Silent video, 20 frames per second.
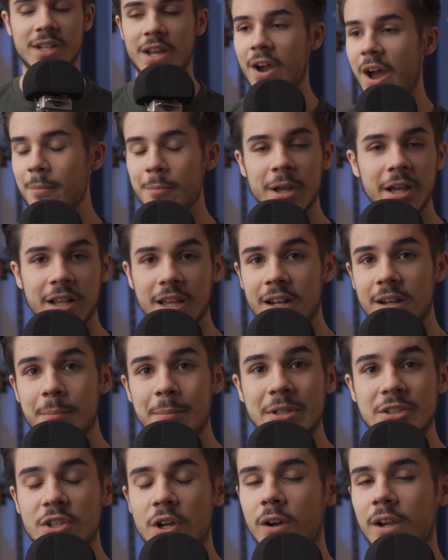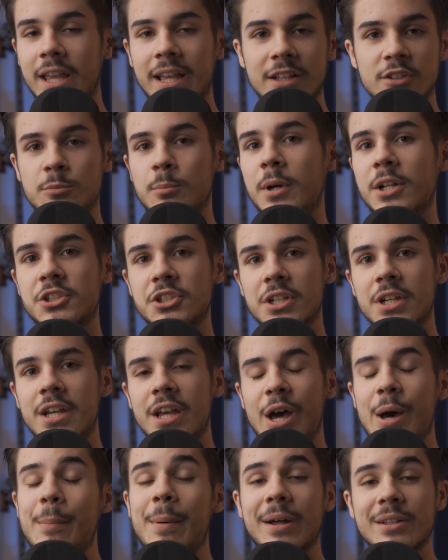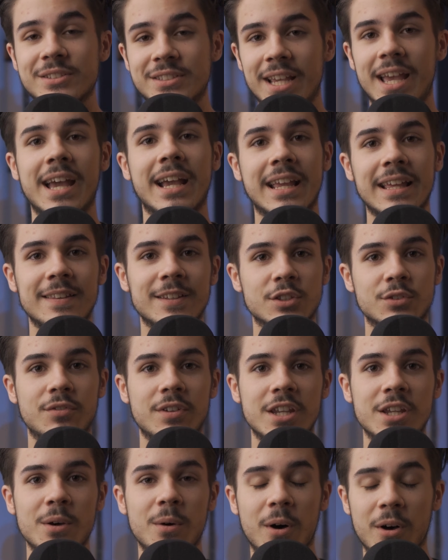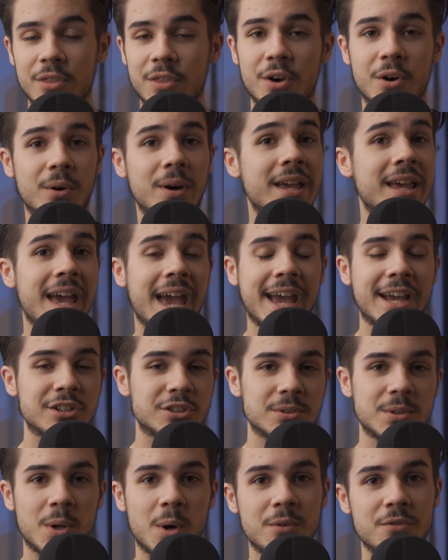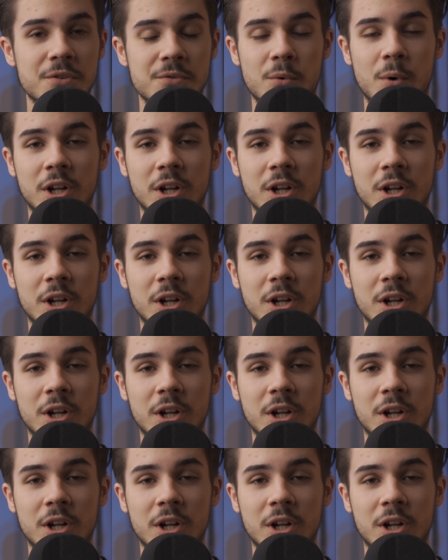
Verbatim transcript: Now, I'm not going to be talking as much about tech in this video, although, as you know, if you've